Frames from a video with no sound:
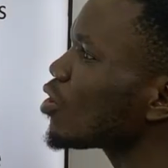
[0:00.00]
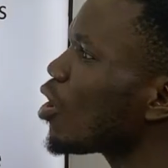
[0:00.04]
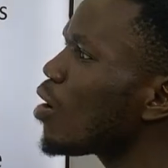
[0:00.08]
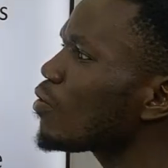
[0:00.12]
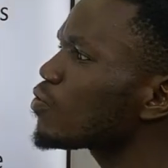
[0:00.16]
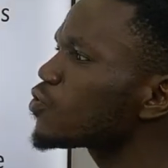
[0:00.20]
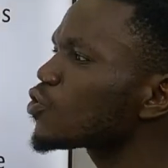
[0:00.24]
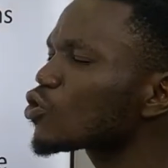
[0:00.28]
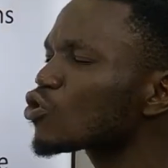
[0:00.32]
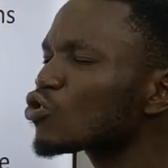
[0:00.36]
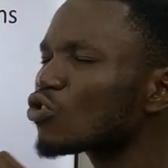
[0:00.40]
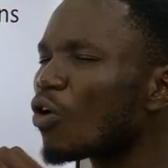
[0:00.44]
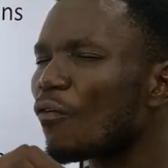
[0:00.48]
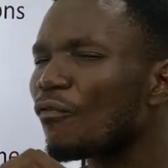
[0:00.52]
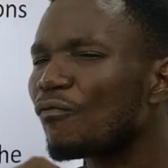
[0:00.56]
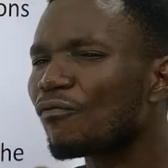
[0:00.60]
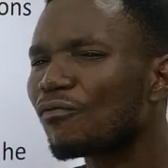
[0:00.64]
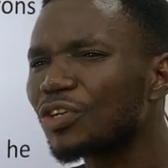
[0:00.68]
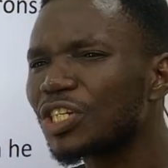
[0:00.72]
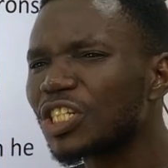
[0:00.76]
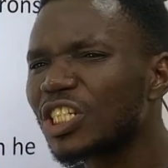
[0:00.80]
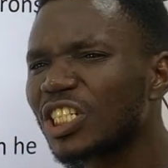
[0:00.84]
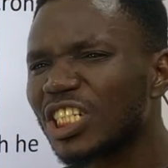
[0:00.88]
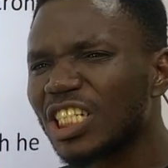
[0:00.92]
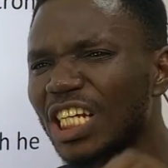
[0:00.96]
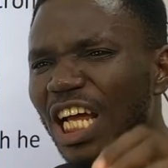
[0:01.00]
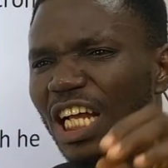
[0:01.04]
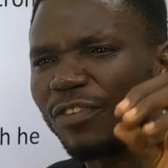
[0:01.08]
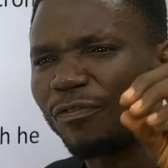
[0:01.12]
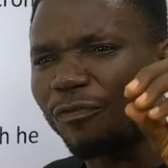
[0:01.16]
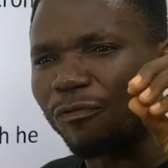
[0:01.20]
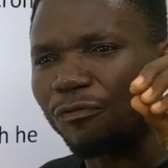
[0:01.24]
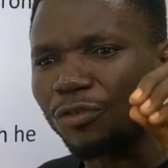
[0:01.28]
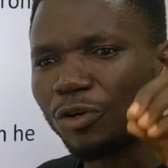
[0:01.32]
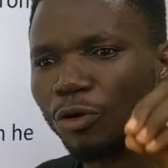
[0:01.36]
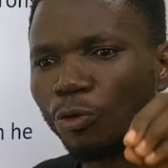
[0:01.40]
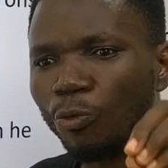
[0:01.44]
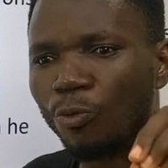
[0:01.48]
of sufficient
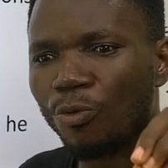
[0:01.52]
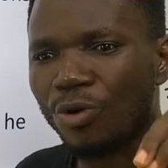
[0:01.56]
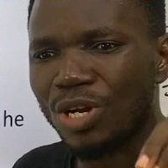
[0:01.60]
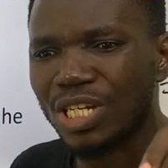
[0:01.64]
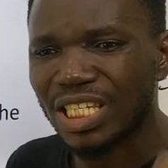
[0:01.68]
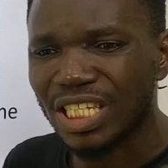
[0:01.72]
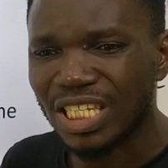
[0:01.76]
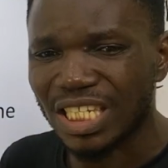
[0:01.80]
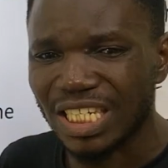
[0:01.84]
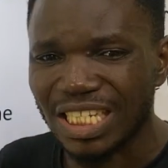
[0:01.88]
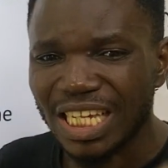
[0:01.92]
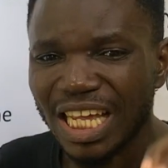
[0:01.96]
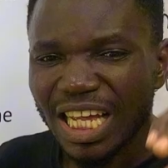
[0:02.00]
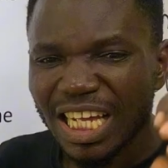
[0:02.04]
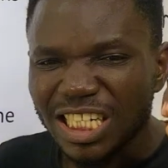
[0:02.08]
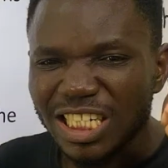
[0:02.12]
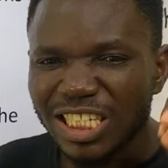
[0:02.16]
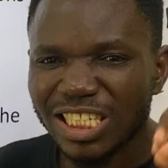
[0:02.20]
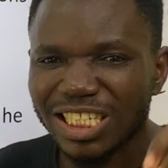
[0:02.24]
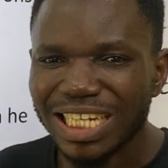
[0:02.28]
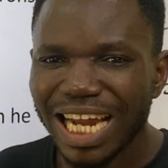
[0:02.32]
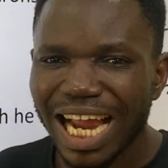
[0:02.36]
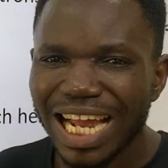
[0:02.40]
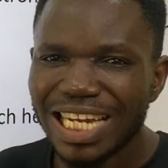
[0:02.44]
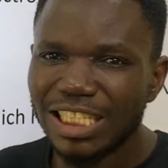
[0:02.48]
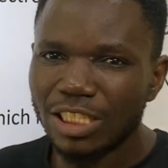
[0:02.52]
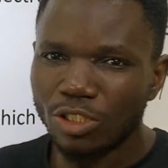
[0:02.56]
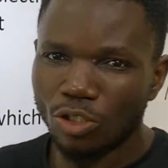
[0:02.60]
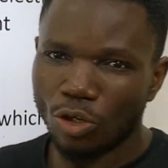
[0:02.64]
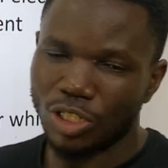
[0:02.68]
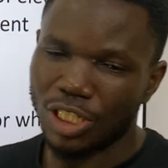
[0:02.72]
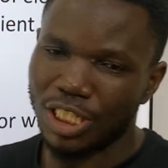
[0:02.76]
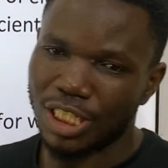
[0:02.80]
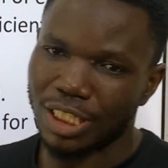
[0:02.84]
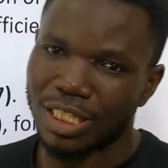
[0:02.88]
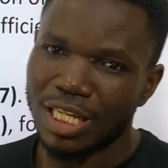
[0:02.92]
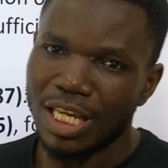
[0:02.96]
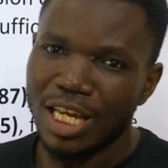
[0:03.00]
frequency shining on
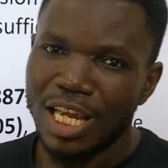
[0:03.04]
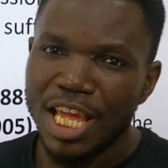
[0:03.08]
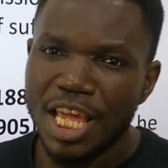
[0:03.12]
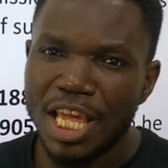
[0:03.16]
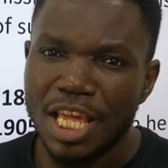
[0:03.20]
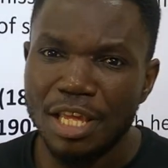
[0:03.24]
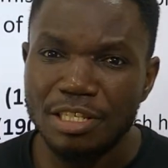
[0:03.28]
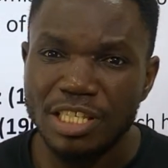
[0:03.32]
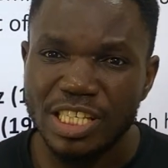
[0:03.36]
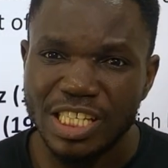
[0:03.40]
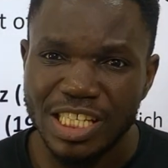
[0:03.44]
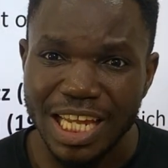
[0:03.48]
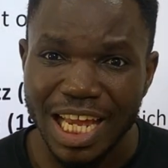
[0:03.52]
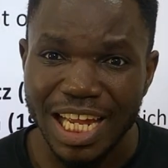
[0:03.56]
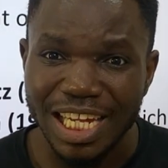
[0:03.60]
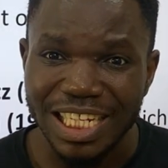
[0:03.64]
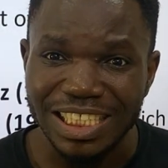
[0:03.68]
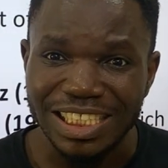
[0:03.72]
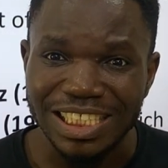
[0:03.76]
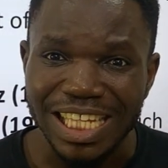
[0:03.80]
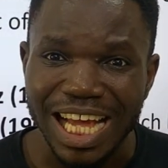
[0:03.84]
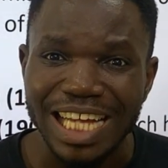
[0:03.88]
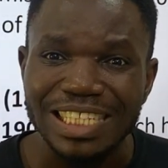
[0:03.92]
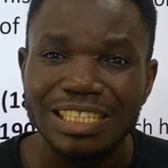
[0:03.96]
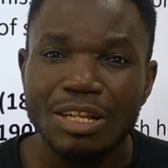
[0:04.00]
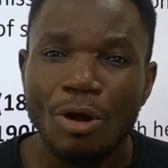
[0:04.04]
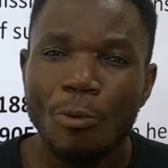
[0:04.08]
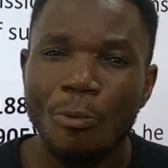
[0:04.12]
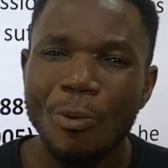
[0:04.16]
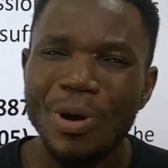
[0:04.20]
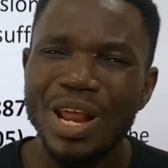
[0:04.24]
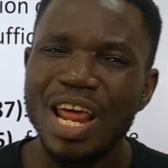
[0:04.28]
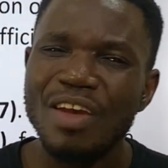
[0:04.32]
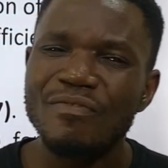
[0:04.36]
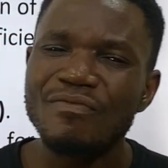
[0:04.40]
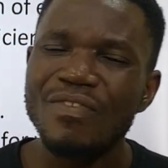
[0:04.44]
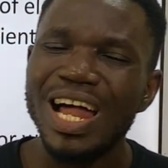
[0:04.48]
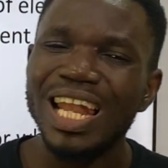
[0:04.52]
it. It's saying that
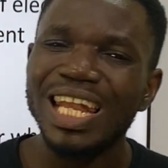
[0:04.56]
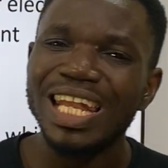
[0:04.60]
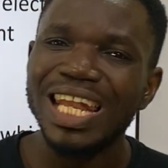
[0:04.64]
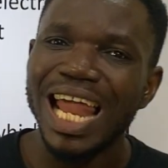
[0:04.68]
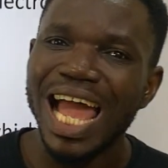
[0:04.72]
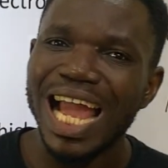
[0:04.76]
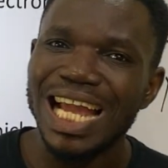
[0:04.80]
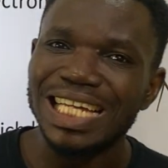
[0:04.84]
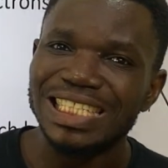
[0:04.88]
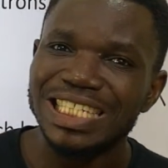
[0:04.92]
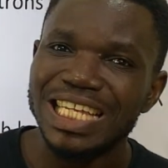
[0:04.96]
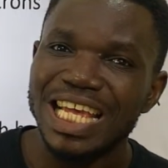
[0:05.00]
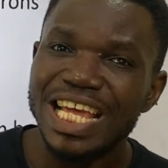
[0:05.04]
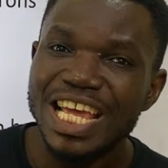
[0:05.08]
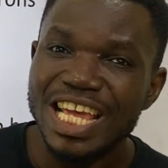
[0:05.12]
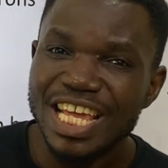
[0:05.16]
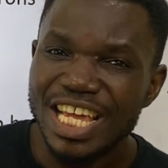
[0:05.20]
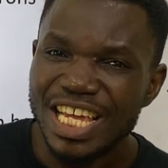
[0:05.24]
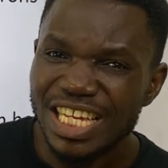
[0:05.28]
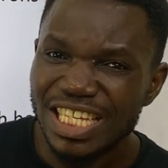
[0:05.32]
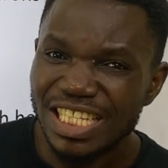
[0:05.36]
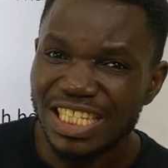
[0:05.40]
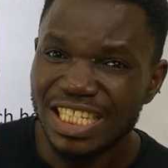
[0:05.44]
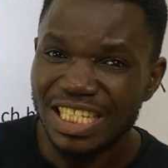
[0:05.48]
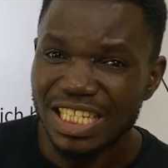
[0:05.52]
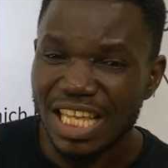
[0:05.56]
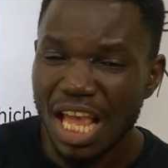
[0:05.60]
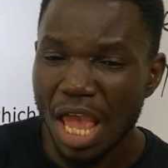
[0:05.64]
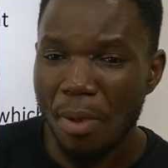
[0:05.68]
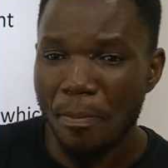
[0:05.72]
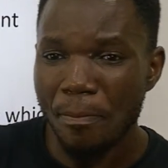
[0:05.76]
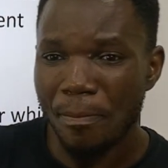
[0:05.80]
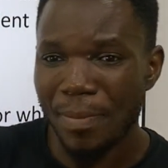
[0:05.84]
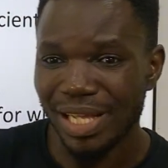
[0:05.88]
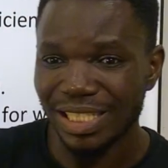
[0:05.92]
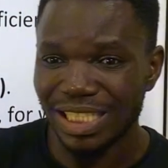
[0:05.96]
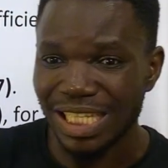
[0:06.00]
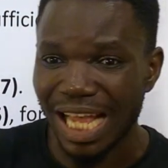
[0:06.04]
whenever light hits a
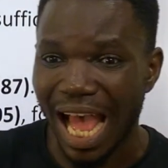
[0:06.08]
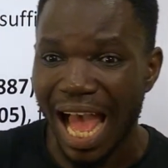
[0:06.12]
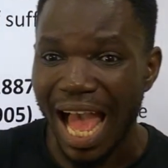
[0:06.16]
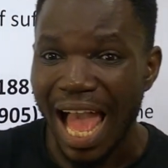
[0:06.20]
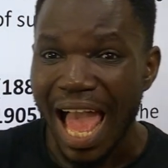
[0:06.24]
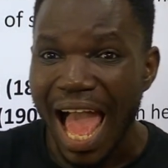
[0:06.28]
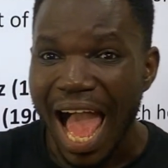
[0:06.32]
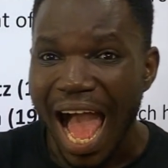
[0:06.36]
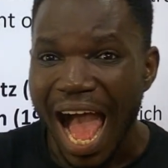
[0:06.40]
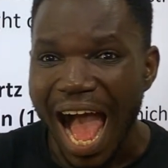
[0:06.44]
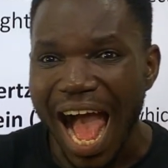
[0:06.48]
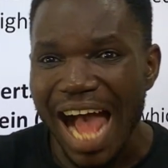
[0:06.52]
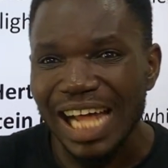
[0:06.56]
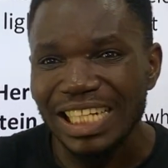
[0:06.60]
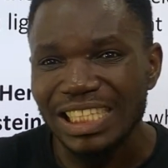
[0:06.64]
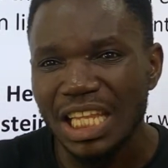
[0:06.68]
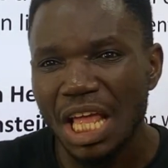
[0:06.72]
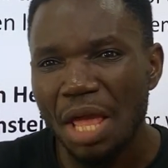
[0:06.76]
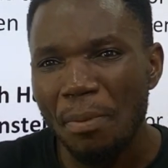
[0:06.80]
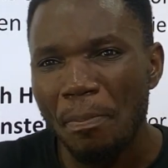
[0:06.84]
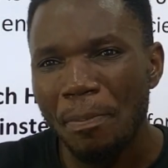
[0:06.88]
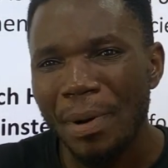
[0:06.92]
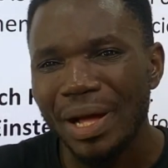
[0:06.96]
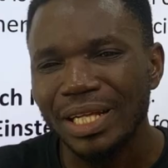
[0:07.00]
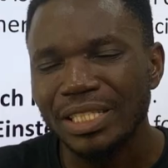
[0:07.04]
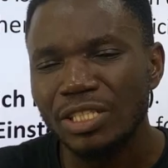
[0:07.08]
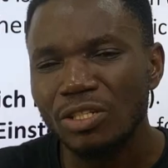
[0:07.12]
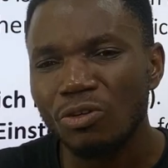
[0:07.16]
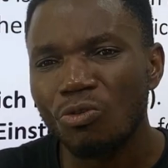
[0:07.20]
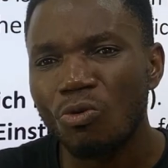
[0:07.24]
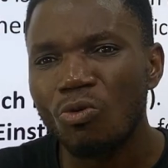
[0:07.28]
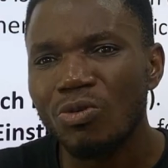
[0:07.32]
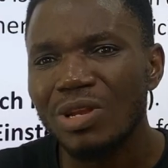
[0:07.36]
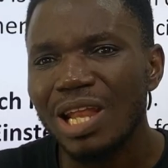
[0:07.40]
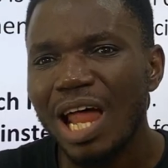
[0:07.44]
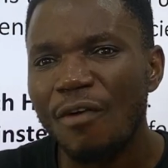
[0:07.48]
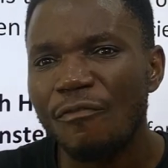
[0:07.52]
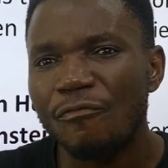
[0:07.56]
metal at a
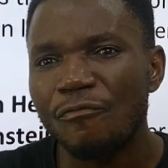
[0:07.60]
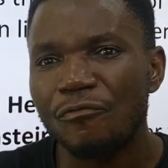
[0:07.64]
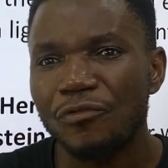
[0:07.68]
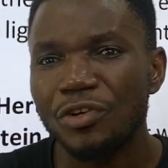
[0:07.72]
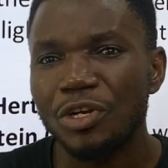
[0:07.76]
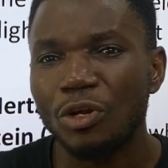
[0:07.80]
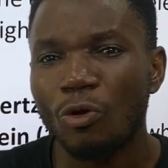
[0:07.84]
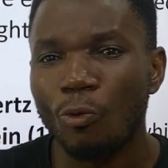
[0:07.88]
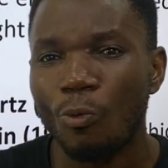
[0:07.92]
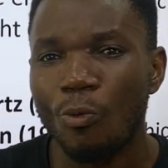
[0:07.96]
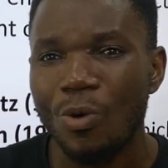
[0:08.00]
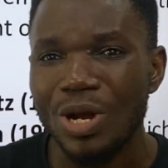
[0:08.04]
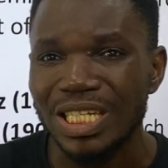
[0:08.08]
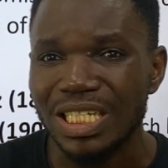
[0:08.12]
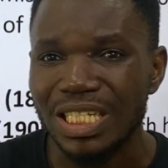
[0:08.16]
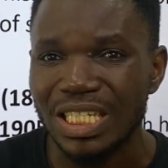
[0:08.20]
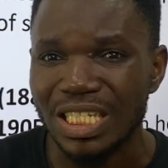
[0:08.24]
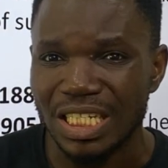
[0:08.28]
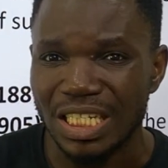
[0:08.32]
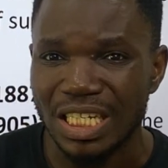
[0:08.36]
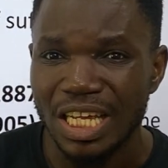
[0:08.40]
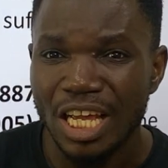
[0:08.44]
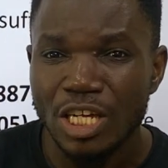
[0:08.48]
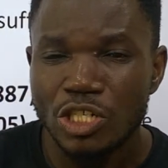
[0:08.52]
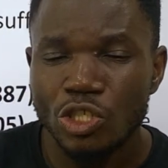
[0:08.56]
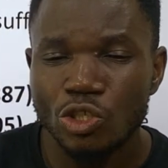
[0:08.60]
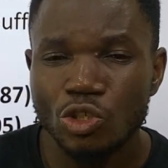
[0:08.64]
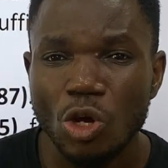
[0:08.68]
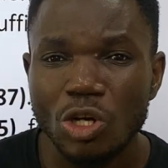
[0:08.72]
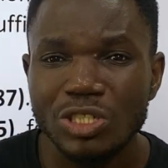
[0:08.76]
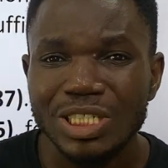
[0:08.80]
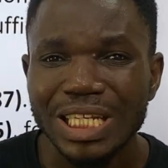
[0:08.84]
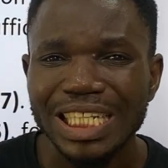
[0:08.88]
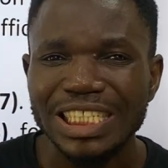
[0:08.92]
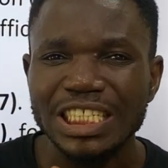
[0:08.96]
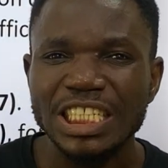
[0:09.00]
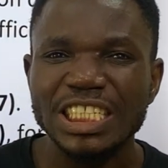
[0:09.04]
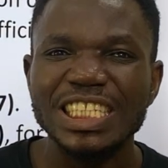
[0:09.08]
particular frequency, so
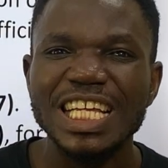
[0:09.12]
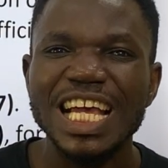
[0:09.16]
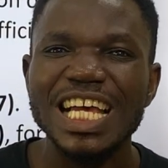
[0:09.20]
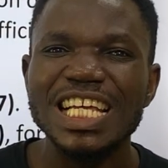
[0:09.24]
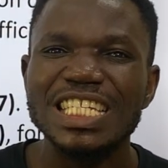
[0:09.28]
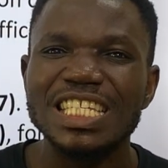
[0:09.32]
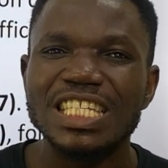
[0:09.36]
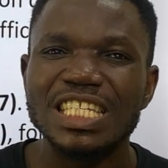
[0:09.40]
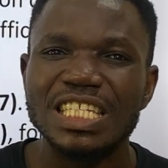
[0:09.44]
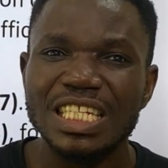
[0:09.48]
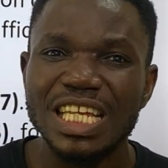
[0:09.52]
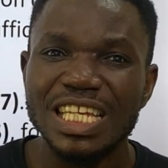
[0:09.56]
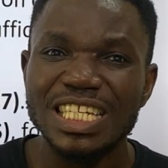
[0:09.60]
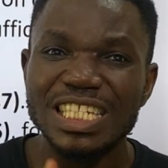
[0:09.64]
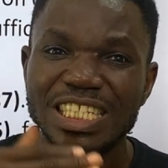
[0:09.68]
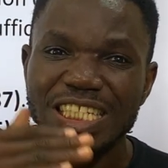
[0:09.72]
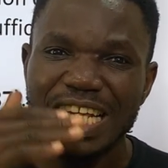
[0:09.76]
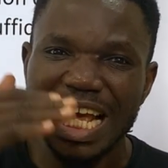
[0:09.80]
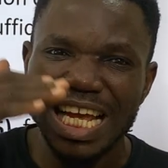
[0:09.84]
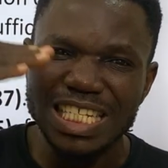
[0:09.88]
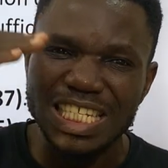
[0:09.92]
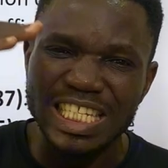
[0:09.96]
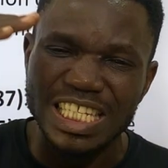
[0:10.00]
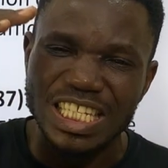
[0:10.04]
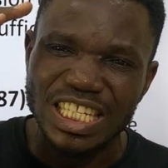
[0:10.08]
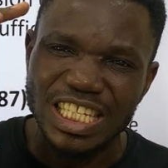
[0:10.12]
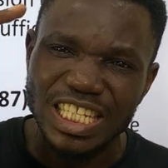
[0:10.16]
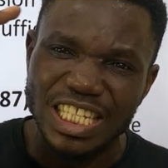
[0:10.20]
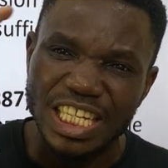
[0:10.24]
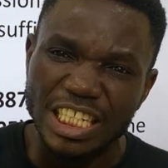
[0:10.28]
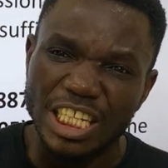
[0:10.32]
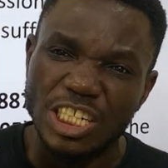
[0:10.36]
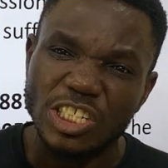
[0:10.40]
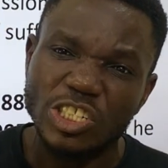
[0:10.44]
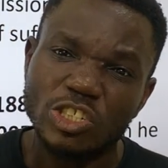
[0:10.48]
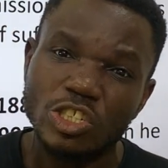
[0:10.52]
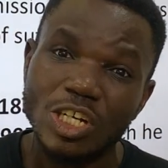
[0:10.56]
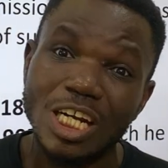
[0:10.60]
that it exceeds
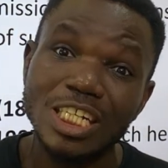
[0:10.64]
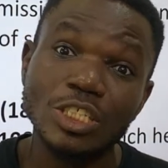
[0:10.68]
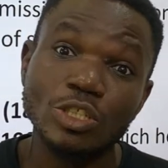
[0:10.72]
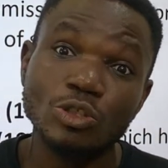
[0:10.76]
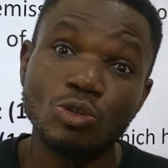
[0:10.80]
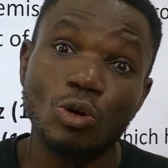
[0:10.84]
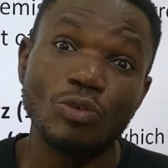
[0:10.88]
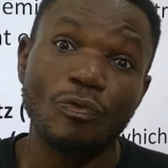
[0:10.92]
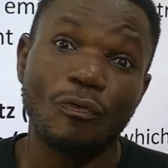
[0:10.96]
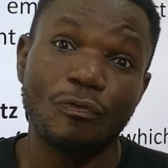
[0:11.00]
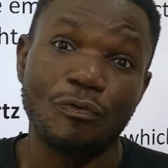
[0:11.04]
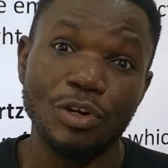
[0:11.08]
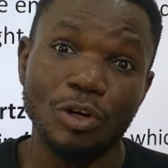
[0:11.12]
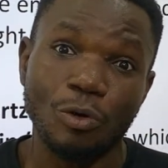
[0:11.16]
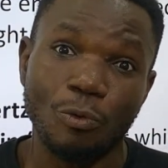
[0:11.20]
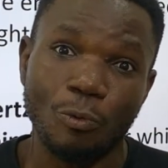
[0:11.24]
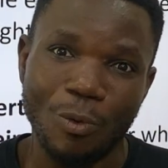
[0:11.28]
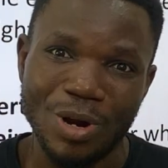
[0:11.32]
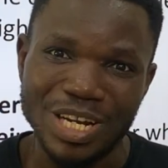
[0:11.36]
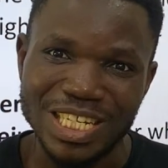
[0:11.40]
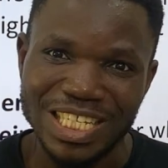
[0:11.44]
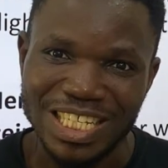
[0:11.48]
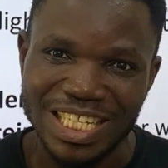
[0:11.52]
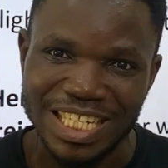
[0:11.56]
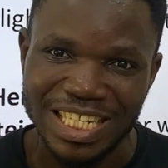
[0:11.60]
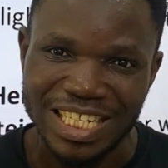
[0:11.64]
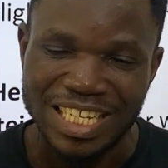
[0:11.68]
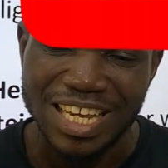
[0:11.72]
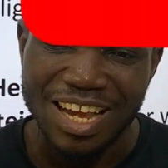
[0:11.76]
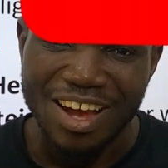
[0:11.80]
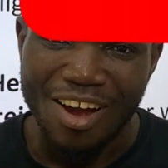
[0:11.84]
the threshold frequency